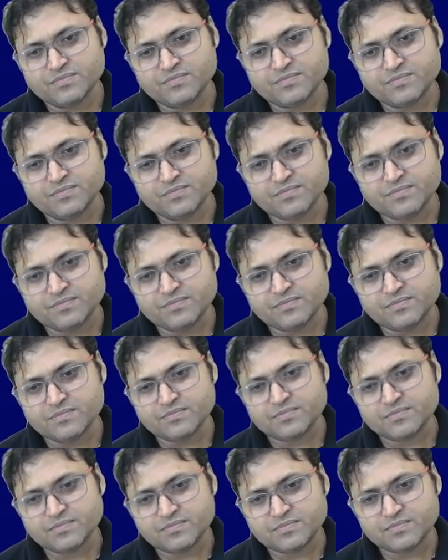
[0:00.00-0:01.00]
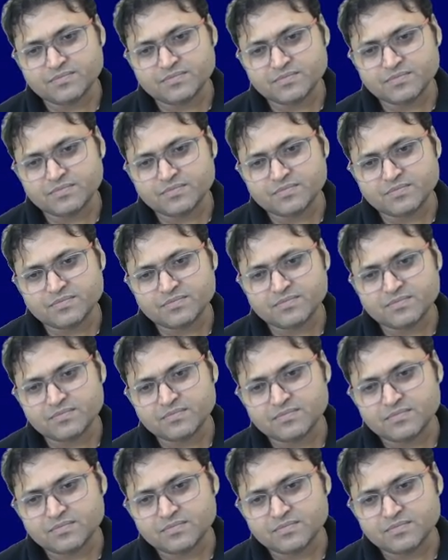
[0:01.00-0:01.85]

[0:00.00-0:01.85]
[no speech]